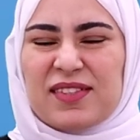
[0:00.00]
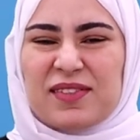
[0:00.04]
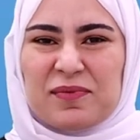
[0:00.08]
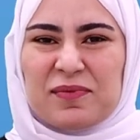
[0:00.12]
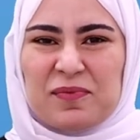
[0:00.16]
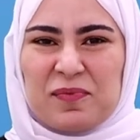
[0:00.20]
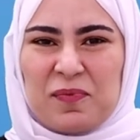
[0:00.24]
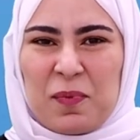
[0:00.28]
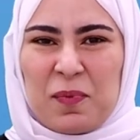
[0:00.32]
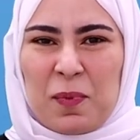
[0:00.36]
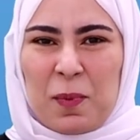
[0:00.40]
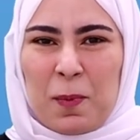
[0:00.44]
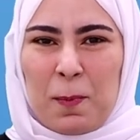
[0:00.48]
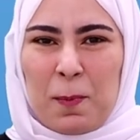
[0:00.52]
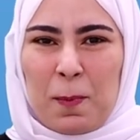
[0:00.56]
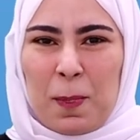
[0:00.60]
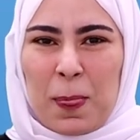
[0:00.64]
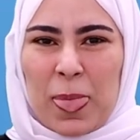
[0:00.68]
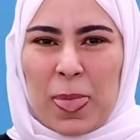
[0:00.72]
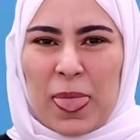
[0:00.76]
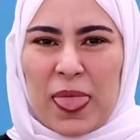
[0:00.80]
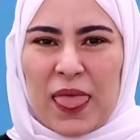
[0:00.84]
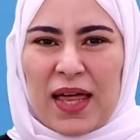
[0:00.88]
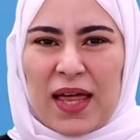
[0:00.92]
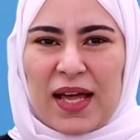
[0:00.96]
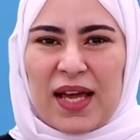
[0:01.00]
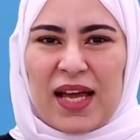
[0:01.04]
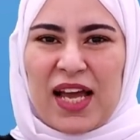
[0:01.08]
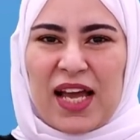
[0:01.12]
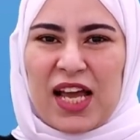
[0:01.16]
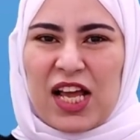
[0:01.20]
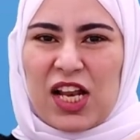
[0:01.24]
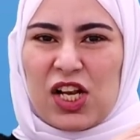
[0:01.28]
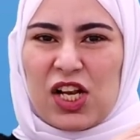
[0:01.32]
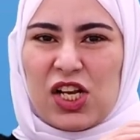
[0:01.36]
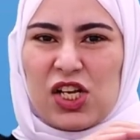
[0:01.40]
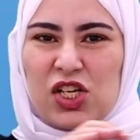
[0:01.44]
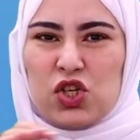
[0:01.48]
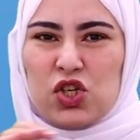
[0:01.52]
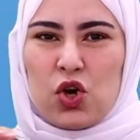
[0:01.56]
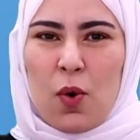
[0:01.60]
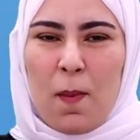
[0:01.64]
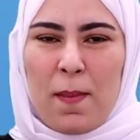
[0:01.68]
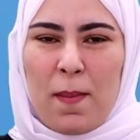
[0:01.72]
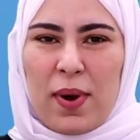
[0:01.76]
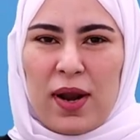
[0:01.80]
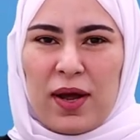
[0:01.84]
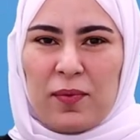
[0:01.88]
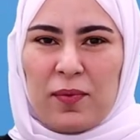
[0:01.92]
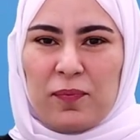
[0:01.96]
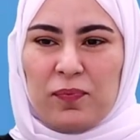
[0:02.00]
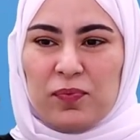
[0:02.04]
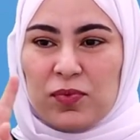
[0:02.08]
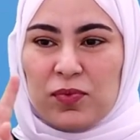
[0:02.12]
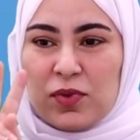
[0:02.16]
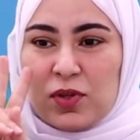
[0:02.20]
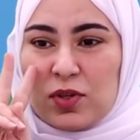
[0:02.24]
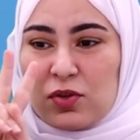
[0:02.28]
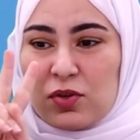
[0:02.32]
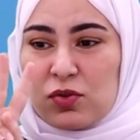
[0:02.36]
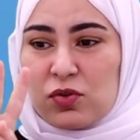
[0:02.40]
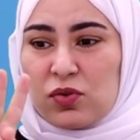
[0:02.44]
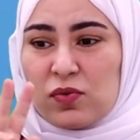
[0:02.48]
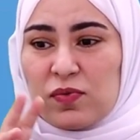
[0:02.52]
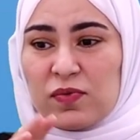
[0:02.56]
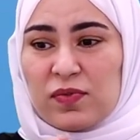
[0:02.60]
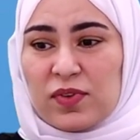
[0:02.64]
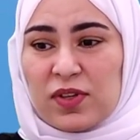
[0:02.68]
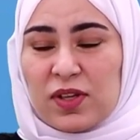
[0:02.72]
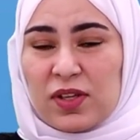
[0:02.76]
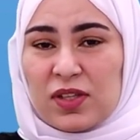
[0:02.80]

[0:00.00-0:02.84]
gets lost all the time while driving.